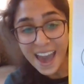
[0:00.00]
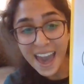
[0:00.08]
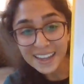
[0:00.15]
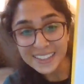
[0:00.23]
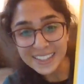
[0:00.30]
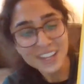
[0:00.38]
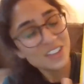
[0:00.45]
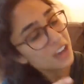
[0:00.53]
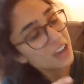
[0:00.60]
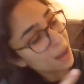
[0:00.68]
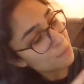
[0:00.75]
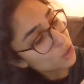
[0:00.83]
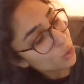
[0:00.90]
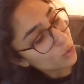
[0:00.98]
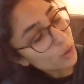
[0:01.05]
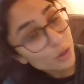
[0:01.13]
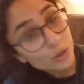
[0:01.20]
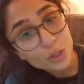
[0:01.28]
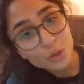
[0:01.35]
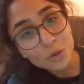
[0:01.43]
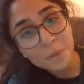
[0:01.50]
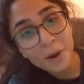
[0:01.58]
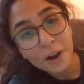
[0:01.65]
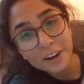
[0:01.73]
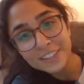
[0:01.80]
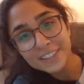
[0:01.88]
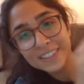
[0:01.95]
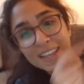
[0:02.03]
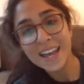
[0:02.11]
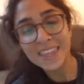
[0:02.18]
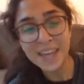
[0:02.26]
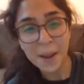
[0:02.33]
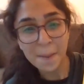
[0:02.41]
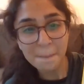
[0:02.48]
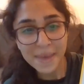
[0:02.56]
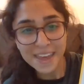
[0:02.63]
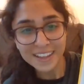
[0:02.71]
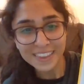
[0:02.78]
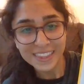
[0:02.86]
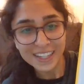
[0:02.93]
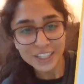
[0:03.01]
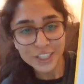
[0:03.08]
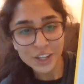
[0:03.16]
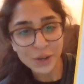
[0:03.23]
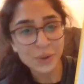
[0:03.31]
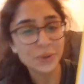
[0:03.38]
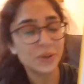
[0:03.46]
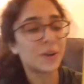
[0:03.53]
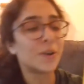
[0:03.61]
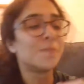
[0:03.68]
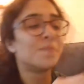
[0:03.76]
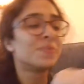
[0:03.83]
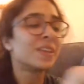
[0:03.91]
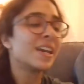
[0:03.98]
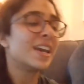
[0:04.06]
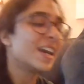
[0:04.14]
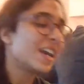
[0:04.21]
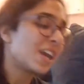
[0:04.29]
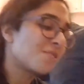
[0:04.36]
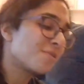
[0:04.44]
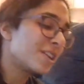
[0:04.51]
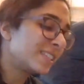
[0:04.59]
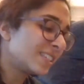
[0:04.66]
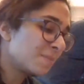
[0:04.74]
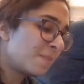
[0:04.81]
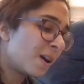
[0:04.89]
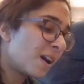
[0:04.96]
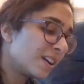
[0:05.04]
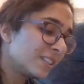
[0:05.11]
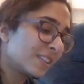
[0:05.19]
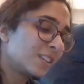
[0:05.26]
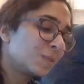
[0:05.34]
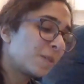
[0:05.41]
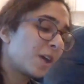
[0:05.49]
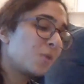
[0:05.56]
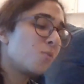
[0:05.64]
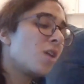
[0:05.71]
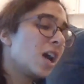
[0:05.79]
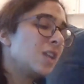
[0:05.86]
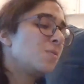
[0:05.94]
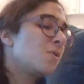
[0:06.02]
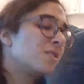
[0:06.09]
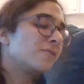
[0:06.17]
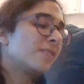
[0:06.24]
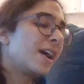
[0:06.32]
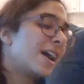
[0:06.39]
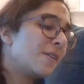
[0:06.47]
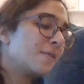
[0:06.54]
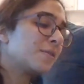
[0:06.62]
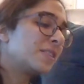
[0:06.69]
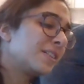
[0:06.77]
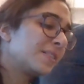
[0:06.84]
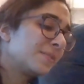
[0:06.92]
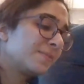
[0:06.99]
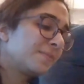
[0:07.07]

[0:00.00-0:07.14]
Excellent job showing your 2 parts that make the total. Erase your parts. Let's play one more round.